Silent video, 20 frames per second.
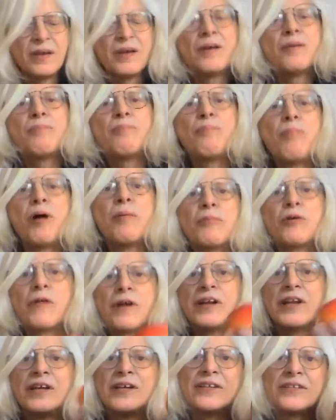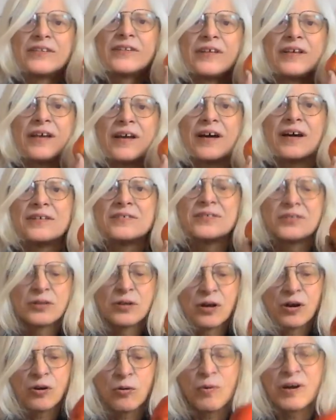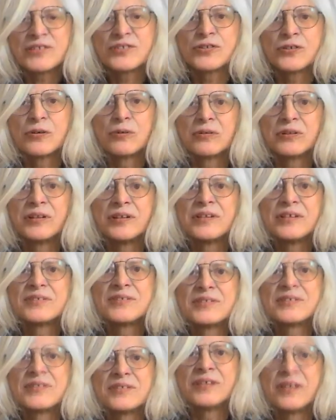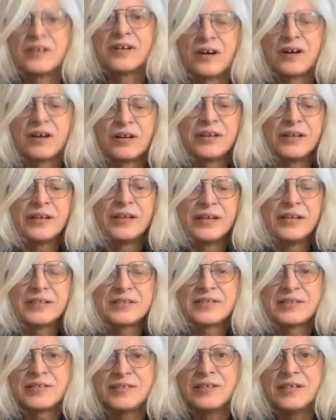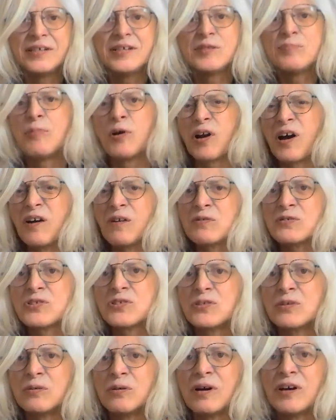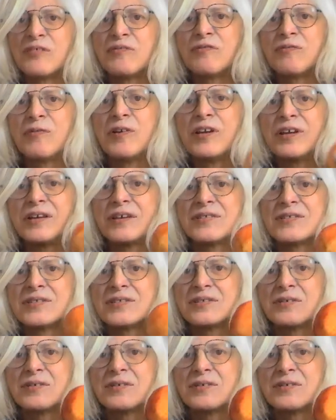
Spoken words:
pomegranate has œstrone in its seed, but also I think it's